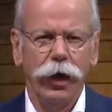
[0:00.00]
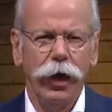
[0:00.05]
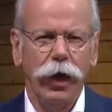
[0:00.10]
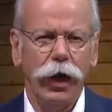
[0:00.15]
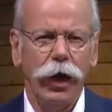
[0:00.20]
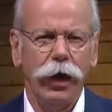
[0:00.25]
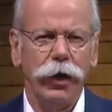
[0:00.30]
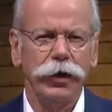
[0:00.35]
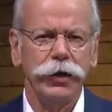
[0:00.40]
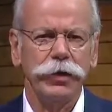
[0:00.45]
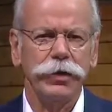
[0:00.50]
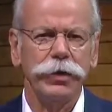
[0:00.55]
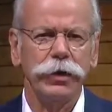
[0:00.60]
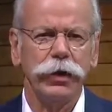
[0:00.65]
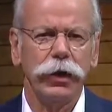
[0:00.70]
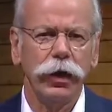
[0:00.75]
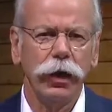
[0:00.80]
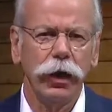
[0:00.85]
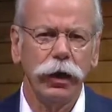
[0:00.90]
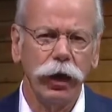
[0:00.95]

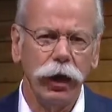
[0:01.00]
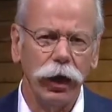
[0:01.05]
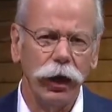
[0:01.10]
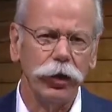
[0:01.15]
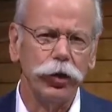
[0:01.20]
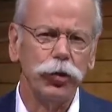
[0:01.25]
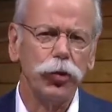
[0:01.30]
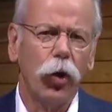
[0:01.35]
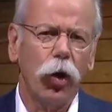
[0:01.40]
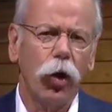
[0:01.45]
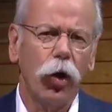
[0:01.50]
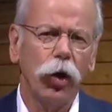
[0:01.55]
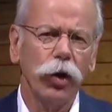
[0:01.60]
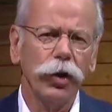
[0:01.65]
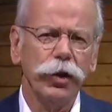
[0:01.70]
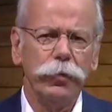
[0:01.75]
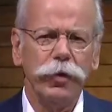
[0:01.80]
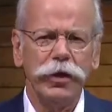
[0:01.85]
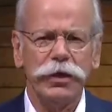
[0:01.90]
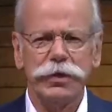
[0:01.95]
into all
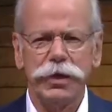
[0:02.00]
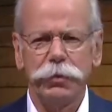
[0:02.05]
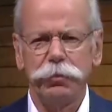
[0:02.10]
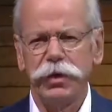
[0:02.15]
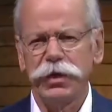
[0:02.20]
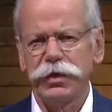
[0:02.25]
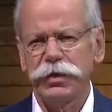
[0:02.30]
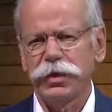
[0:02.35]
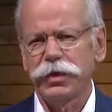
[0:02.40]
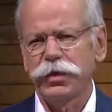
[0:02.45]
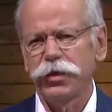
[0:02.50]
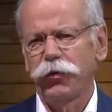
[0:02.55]
the bits and pieces